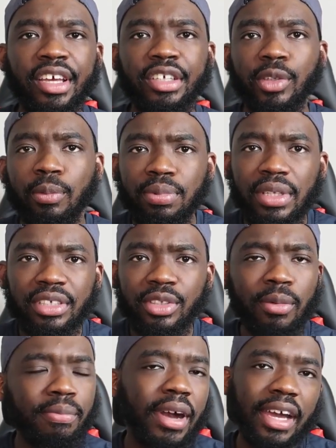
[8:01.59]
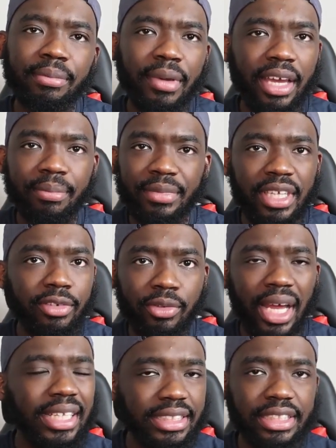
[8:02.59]
So please don't mind my me
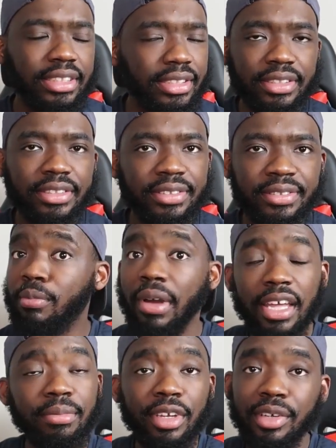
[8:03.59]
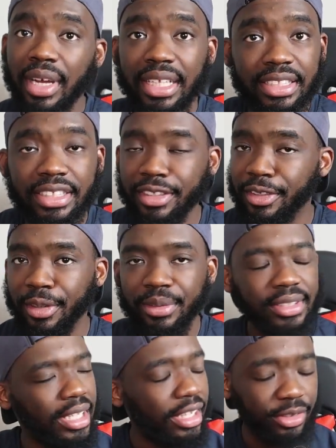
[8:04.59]
ranting. Don't mind me ranting. You know
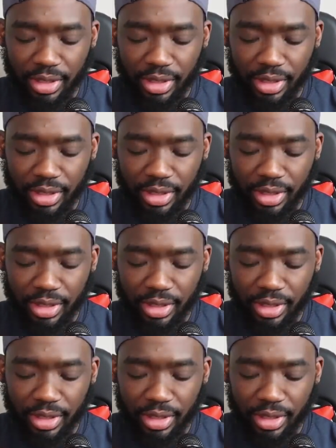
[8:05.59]
what I'm saying?